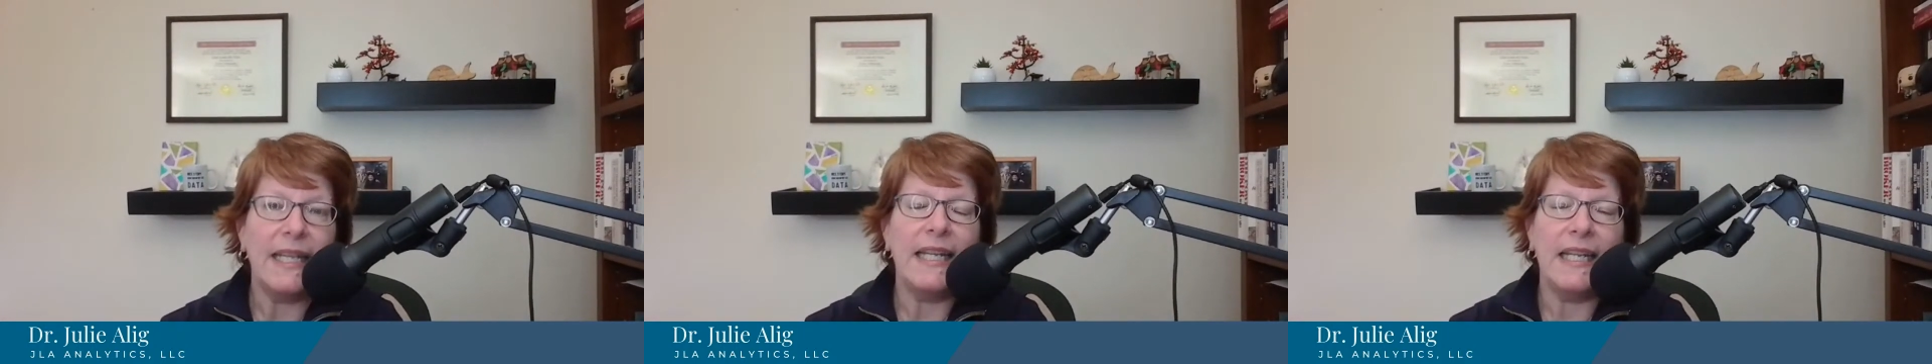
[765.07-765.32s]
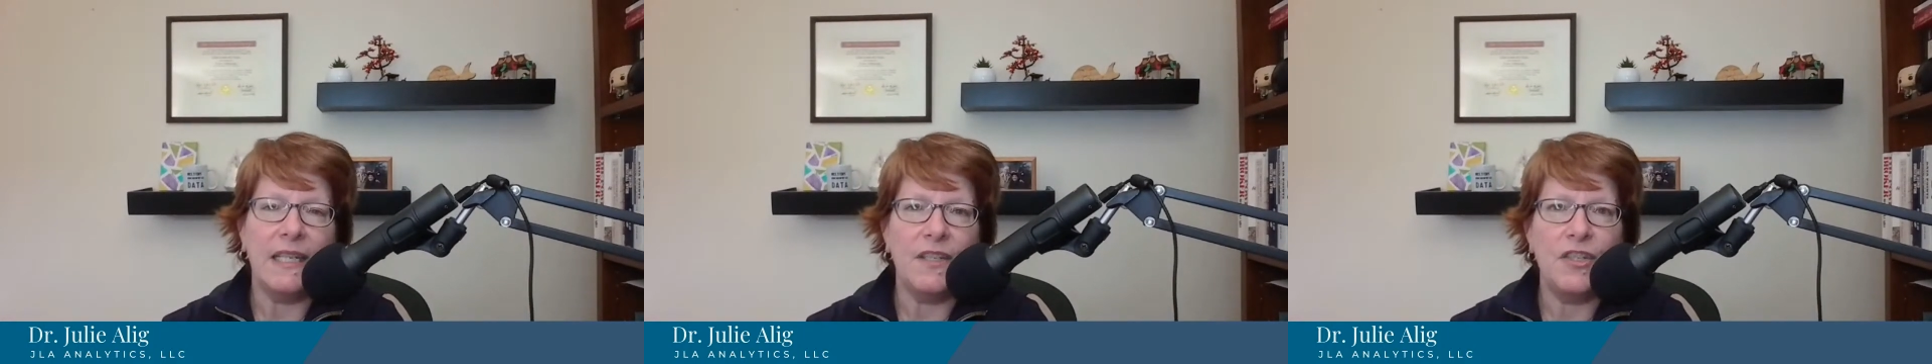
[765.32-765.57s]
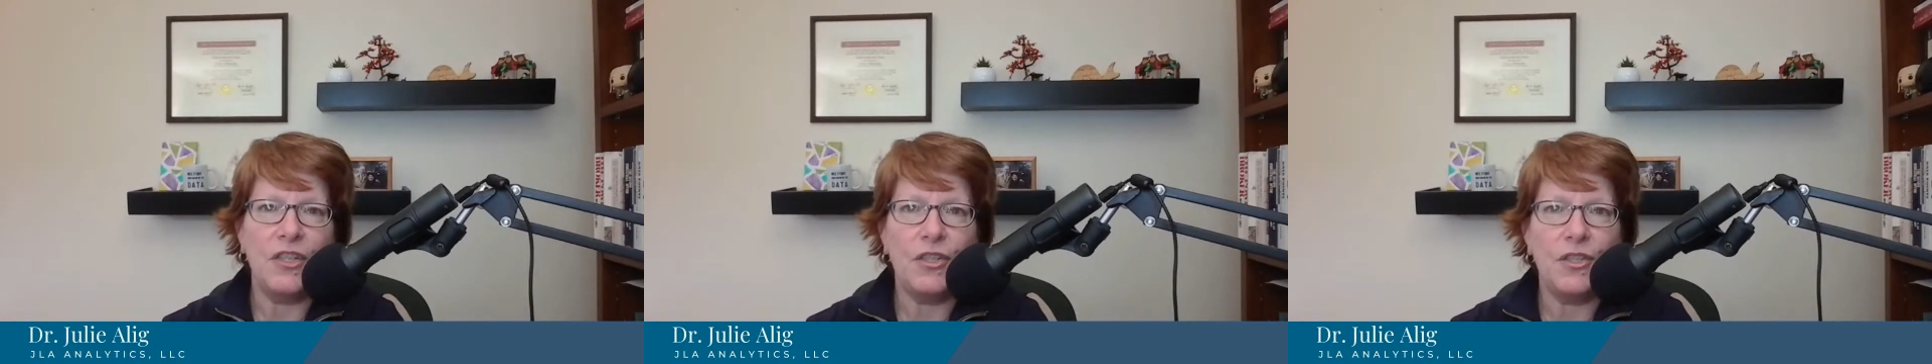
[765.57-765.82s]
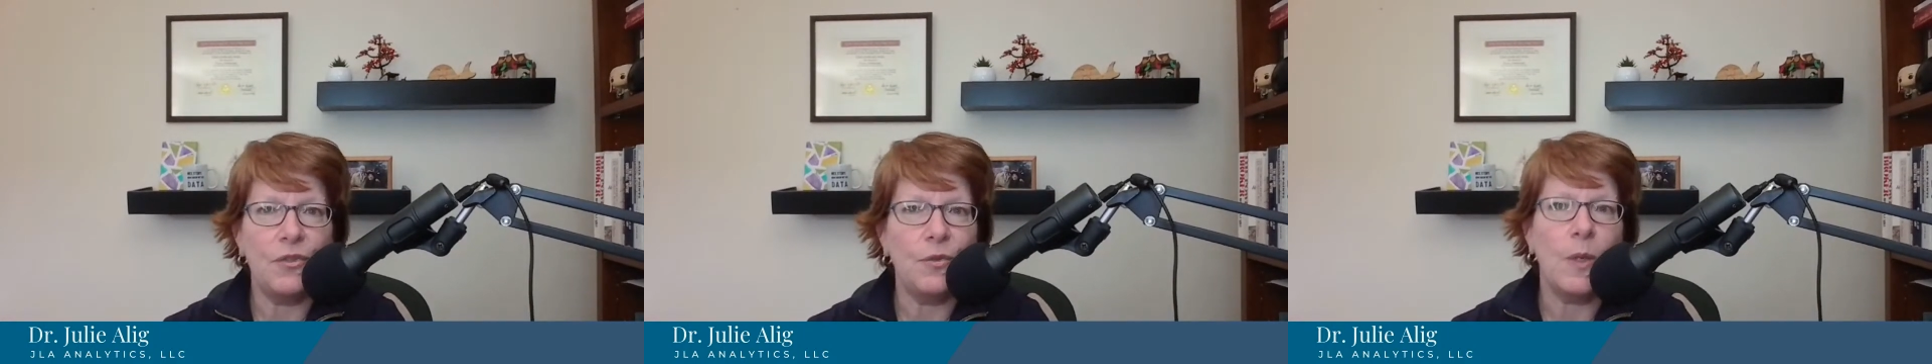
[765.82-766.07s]

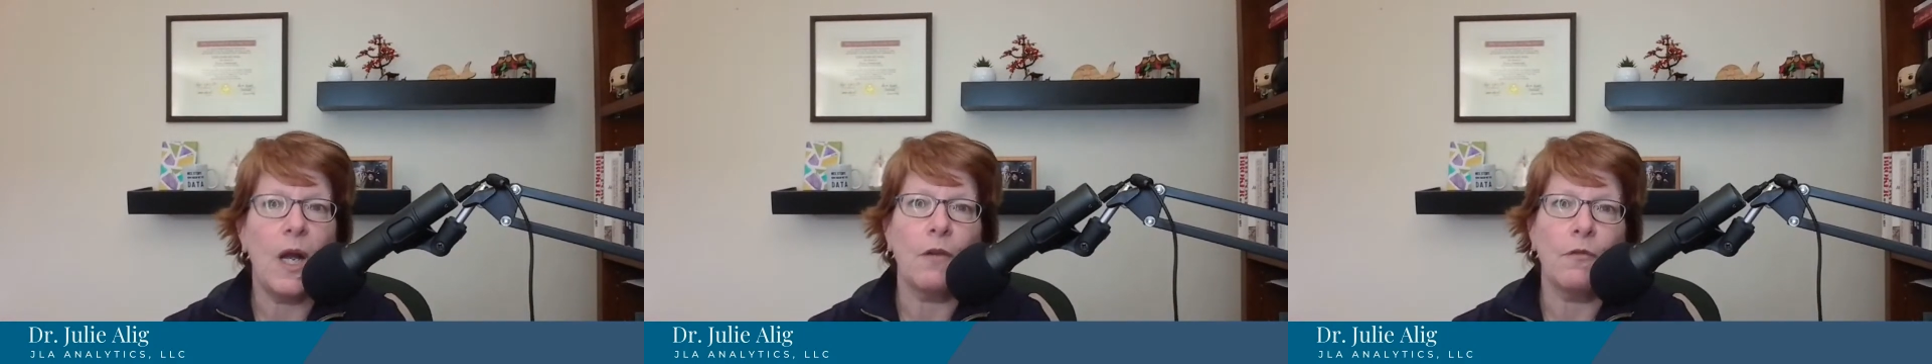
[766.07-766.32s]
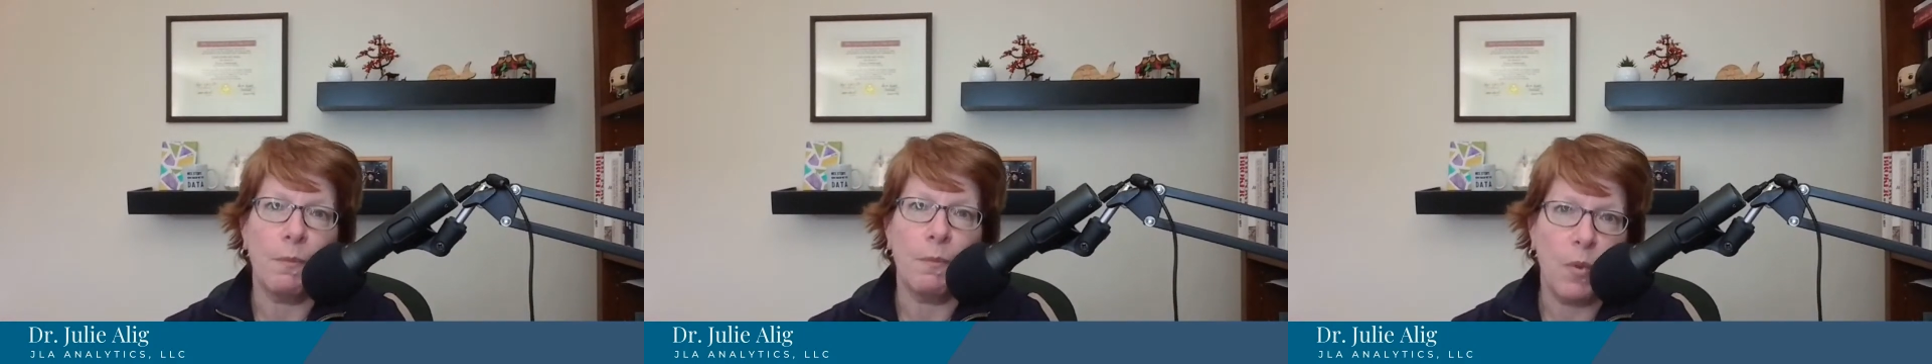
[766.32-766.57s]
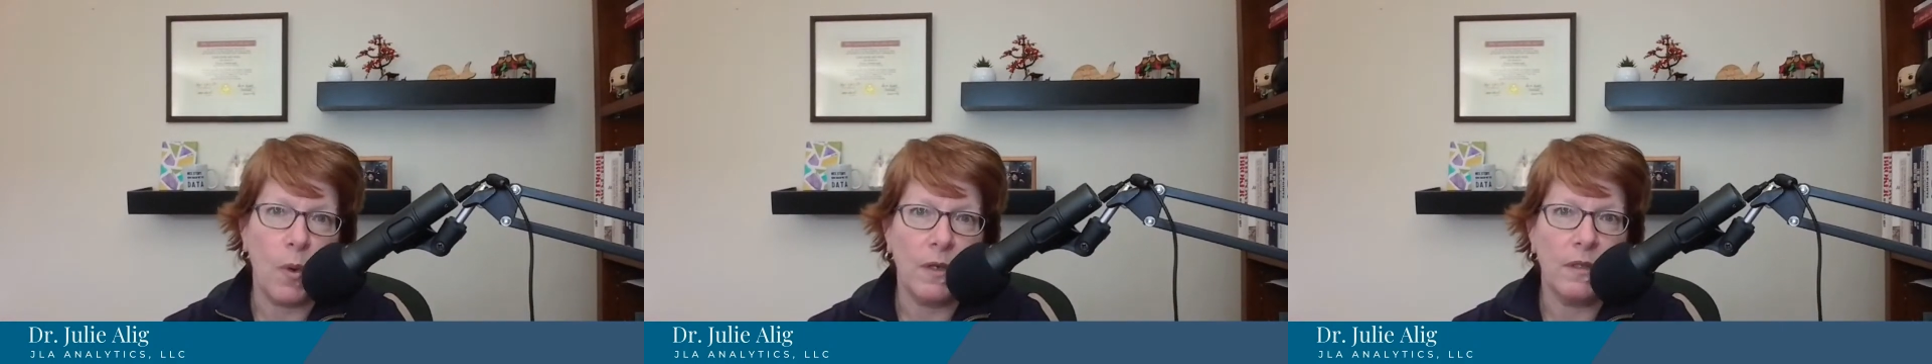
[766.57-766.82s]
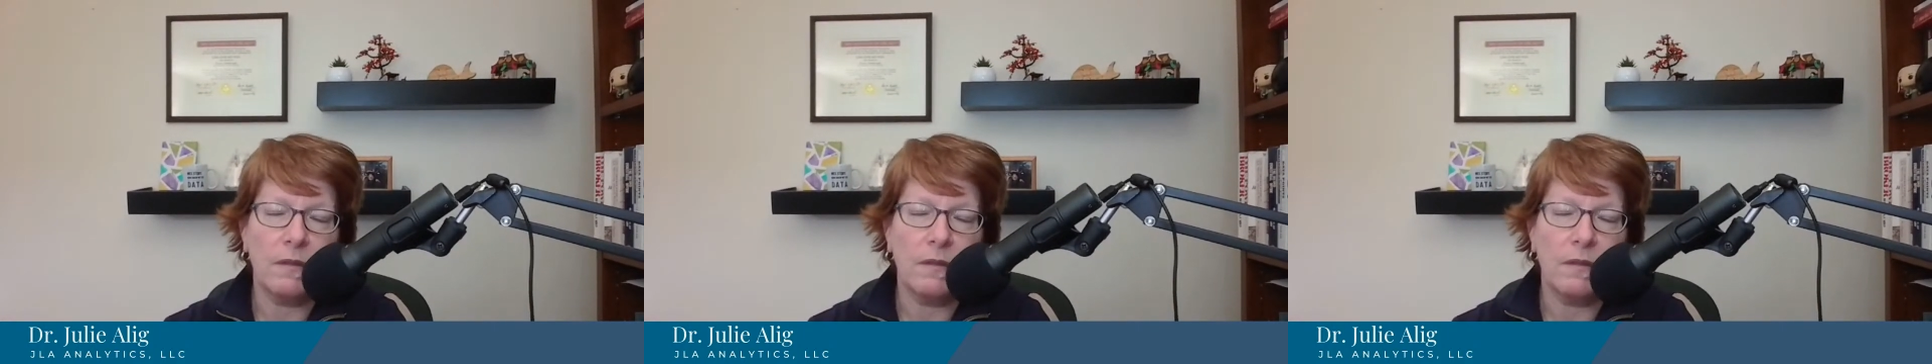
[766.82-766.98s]
into a report.